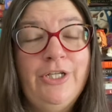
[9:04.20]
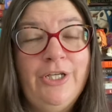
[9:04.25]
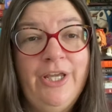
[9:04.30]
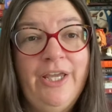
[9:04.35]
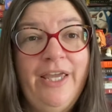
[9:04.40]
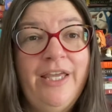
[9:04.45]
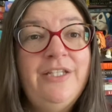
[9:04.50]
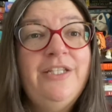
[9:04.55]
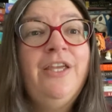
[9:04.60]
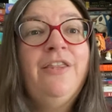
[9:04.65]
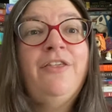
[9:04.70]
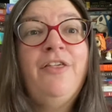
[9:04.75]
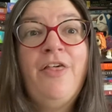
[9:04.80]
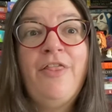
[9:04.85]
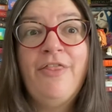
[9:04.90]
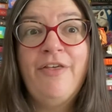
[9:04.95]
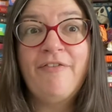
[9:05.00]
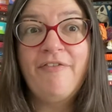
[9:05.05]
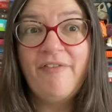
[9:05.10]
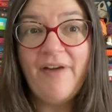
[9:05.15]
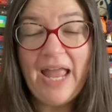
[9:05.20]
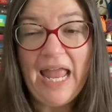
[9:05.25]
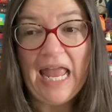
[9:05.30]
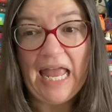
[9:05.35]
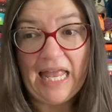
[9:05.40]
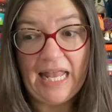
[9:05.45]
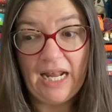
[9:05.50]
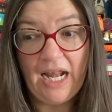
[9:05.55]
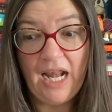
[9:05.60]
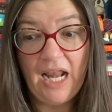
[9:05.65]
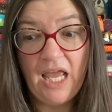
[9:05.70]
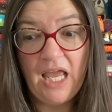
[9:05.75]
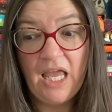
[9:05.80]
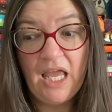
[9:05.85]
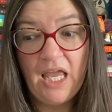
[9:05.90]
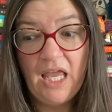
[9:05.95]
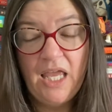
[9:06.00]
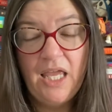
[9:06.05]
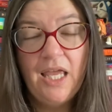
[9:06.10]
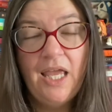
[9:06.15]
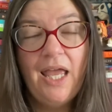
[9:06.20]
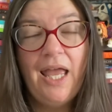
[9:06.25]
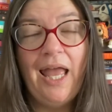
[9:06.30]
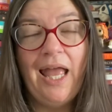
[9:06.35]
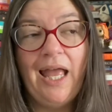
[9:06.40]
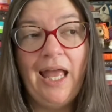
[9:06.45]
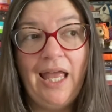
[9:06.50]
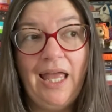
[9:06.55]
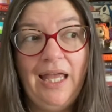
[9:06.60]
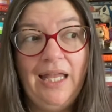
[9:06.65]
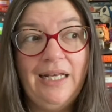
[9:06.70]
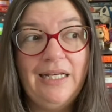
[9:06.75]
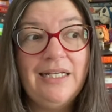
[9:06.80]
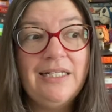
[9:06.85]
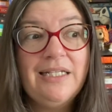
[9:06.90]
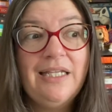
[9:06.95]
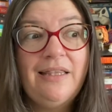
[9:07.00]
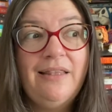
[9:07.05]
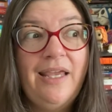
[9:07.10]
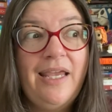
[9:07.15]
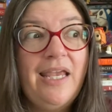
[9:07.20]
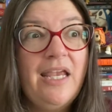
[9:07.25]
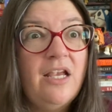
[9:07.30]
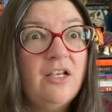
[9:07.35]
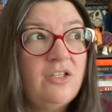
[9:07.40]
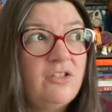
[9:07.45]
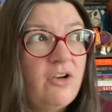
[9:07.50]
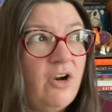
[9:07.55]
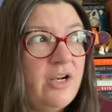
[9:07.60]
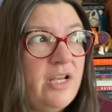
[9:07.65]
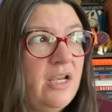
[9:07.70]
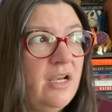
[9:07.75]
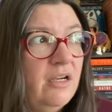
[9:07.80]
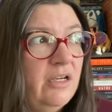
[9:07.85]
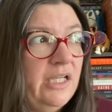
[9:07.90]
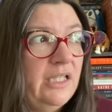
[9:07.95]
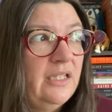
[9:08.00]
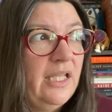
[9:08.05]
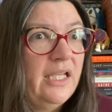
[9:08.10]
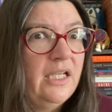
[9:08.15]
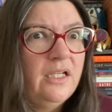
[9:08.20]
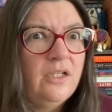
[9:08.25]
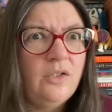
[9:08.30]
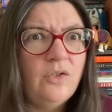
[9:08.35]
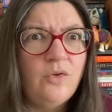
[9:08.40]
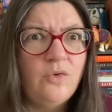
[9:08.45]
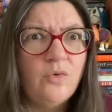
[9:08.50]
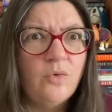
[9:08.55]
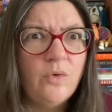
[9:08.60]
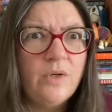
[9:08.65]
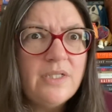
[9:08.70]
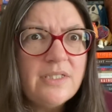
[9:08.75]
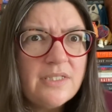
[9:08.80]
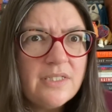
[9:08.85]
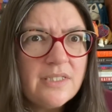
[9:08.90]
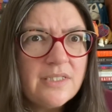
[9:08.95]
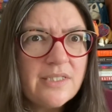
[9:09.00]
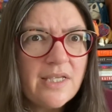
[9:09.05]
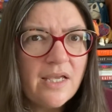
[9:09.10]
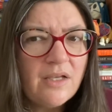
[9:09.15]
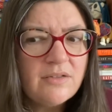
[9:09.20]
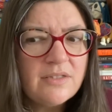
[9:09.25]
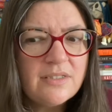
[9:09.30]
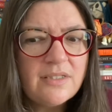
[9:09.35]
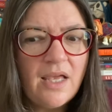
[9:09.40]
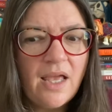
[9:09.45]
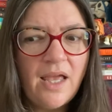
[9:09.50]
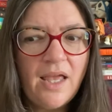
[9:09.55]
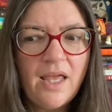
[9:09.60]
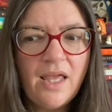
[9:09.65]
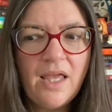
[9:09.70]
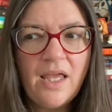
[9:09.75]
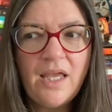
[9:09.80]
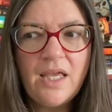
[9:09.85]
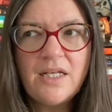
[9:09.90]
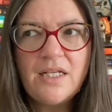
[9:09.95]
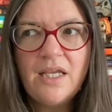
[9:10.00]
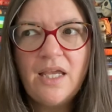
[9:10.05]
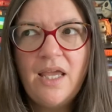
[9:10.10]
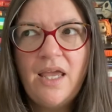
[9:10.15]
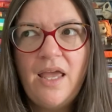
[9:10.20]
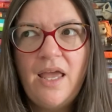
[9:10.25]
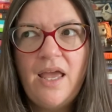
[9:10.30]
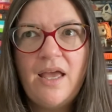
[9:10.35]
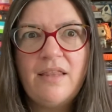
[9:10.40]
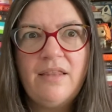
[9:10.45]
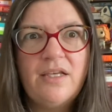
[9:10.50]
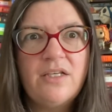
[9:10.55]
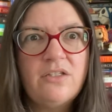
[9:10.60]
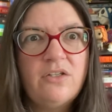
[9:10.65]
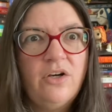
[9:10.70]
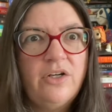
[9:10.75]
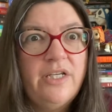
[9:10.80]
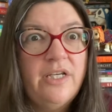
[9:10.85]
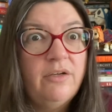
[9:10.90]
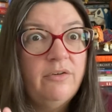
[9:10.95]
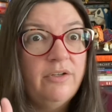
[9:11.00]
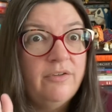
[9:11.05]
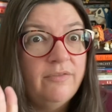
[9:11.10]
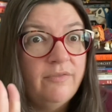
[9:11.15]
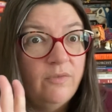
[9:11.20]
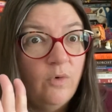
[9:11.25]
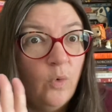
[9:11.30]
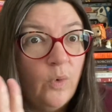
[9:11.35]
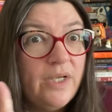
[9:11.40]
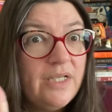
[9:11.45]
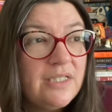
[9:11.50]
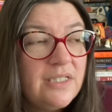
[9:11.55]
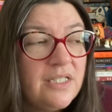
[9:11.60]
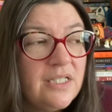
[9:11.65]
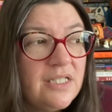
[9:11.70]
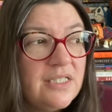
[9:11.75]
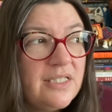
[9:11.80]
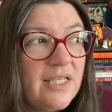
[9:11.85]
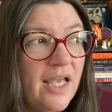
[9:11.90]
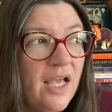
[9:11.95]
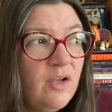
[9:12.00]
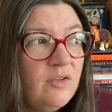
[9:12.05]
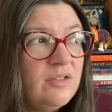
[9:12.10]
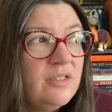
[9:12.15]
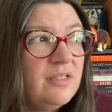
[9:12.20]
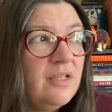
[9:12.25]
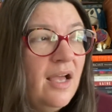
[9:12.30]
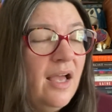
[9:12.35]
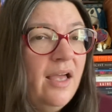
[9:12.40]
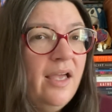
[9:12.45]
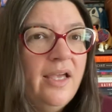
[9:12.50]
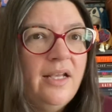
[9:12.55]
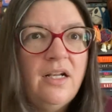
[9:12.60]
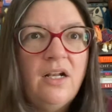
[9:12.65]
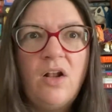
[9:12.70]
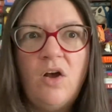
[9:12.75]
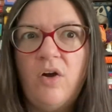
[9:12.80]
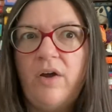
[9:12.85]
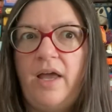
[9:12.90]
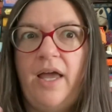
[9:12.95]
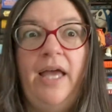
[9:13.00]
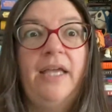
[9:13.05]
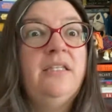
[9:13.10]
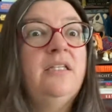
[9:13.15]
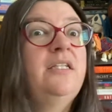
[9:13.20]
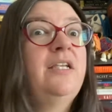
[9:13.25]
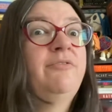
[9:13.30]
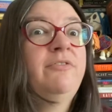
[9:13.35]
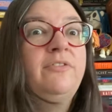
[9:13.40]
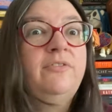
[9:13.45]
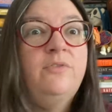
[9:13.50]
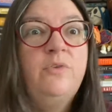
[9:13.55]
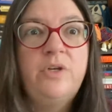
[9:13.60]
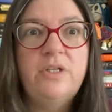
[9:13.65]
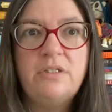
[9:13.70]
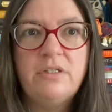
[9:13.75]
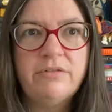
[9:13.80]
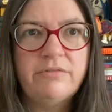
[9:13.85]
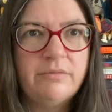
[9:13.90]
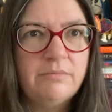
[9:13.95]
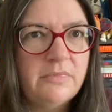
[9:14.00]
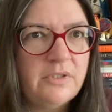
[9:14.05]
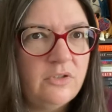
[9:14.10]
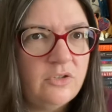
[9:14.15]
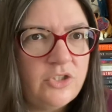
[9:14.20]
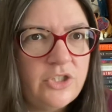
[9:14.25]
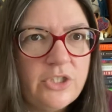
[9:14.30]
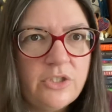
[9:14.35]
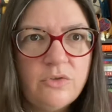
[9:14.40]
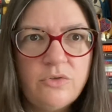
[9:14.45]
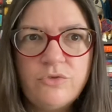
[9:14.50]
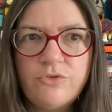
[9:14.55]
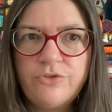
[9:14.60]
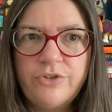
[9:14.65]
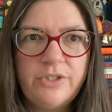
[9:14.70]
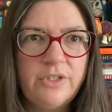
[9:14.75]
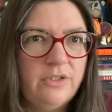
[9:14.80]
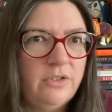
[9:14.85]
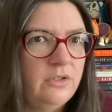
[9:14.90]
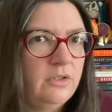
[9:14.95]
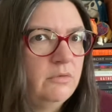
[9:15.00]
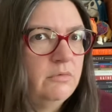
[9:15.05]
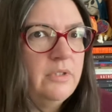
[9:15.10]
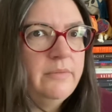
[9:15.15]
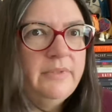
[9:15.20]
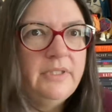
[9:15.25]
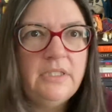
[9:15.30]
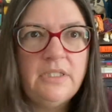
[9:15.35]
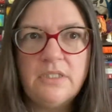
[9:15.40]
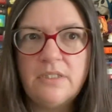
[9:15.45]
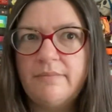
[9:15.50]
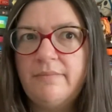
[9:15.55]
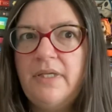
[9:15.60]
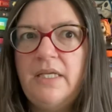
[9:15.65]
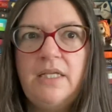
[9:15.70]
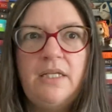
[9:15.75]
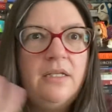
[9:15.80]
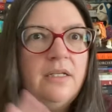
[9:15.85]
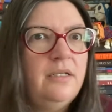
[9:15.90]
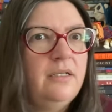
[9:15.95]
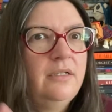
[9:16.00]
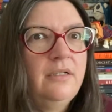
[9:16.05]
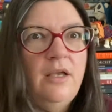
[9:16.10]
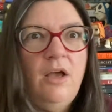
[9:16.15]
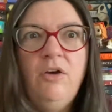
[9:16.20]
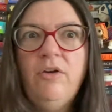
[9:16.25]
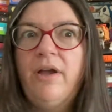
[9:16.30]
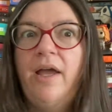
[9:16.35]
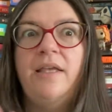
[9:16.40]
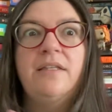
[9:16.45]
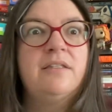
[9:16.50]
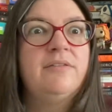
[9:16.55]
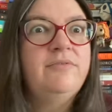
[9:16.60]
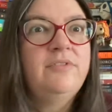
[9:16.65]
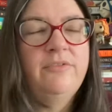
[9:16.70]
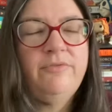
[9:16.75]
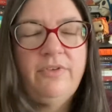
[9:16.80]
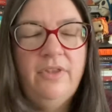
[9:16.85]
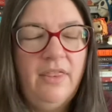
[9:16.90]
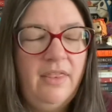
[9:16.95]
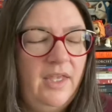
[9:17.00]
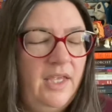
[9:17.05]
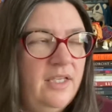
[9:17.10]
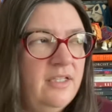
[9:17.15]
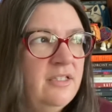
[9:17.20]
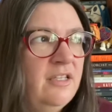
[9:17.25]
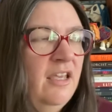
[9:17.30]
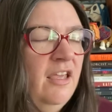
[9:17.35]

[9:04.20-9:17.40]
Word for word: hitteth the fan, and they start hearing like noises outside I start hearing voices outside and all kinds of different voices from little children to women to men, all kinds of different things.